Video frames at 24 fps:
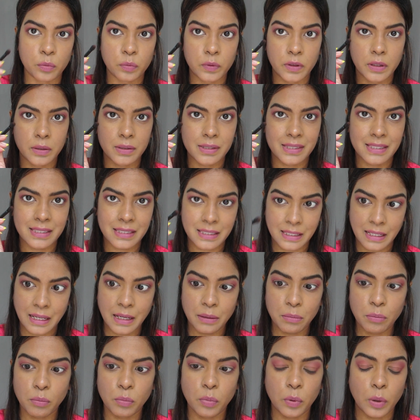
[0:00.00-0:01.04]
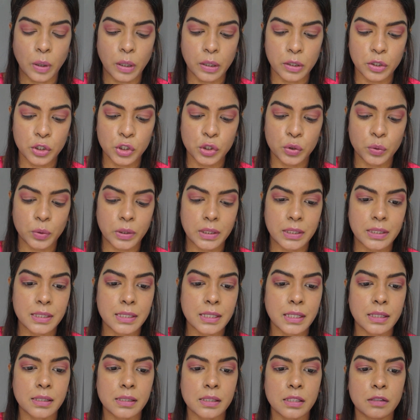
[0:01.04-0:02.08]
With the same brush to
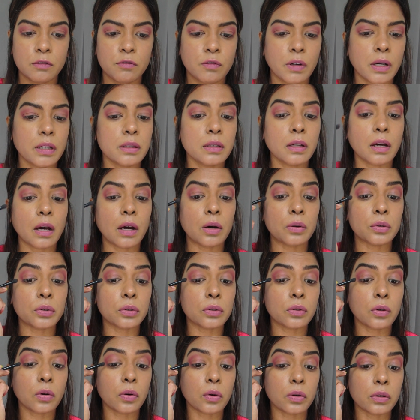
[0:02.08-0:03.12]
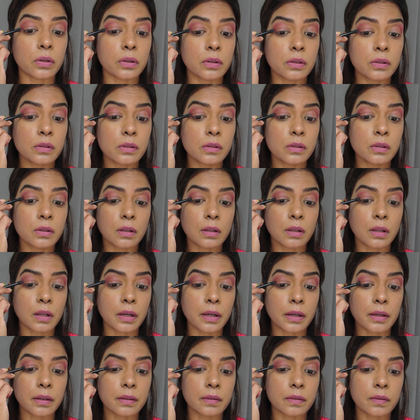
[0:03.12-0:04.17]
intensify the outer corners
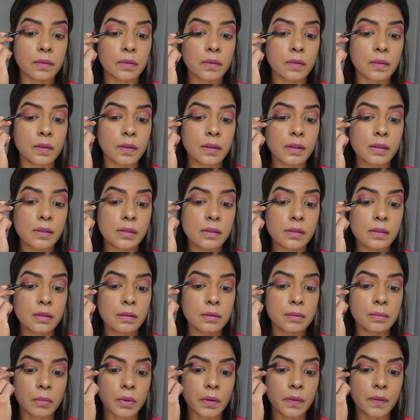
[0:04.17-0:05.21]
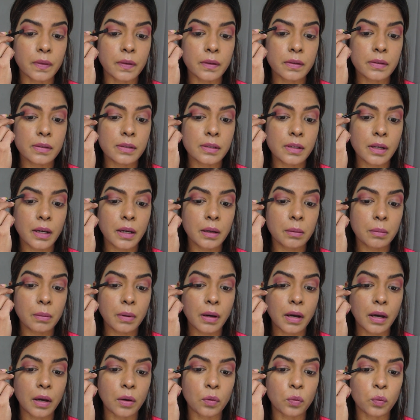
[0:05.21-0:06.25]
like this. This
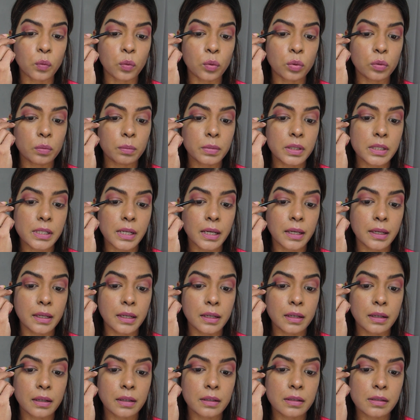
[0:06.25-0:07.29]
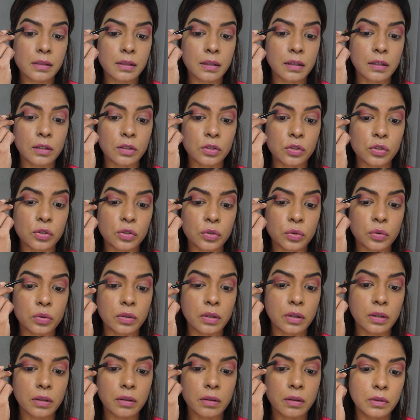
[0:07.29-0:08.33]
time I won't be taking it into
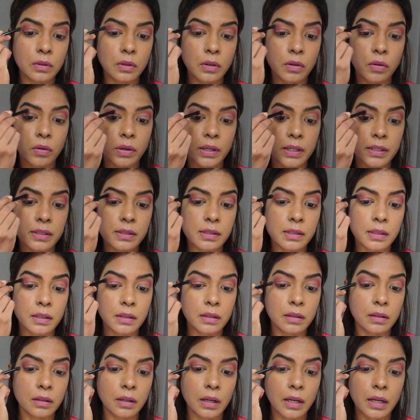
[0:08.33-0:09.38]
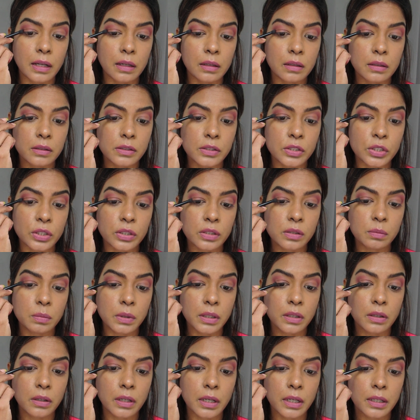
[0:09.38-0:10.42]
the crease here, I'll just
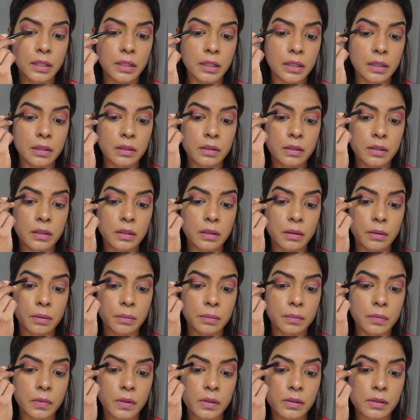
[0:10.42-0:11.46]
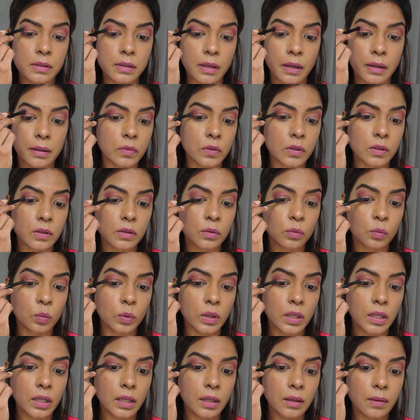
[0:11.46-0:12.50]
be creating it here, this side. This
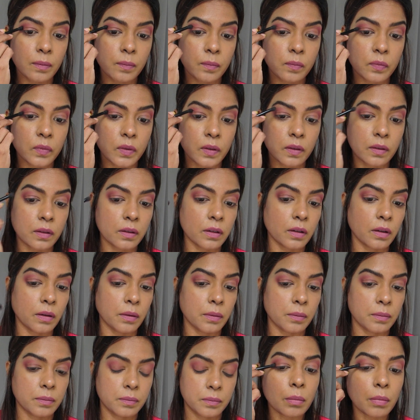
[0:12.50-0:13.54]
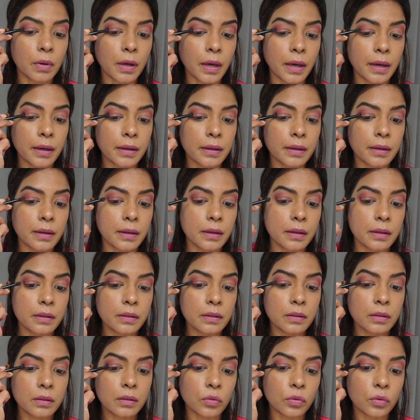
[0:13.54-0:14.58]
V and here. Pack
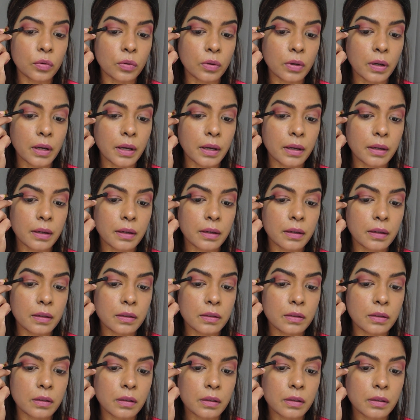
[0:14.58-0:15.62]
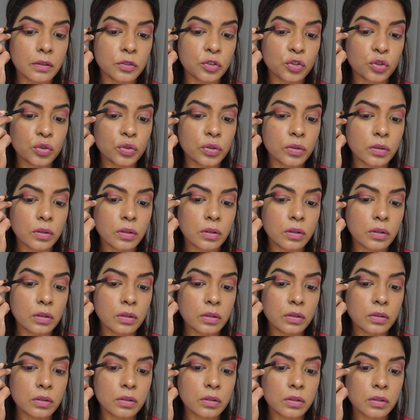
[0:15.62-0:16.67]
it, drag it
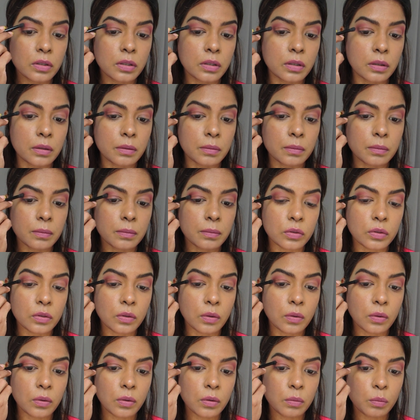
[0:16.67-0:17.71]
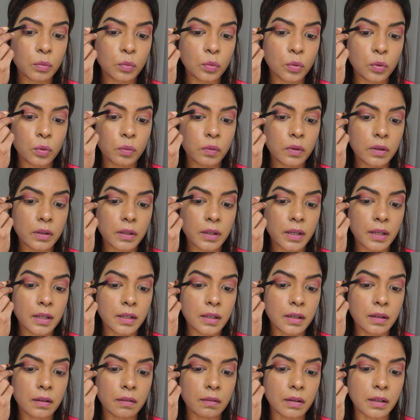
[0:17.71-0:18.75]
just here. Don't move it
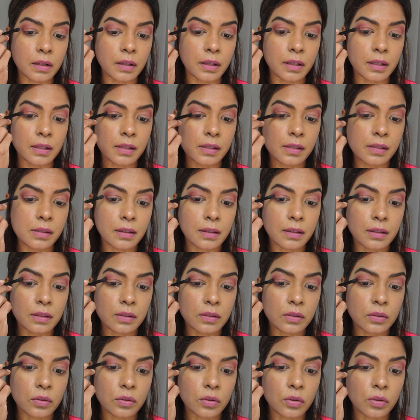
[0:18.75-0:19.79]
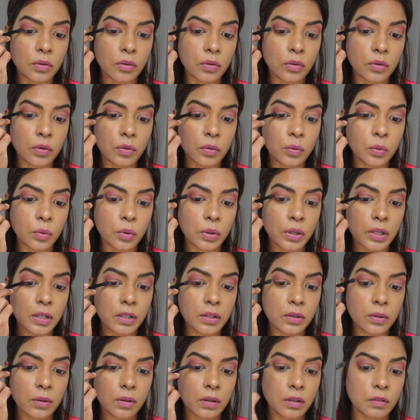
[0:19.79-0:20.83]
anywhere else. It's gonna ruin
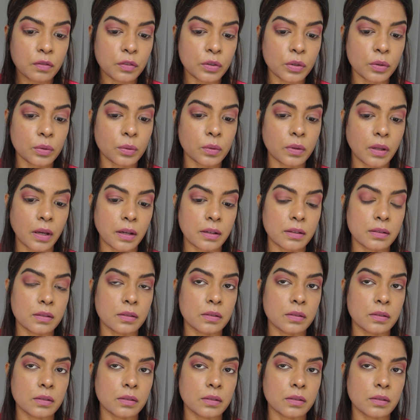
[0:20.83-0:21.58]
it all if you do that.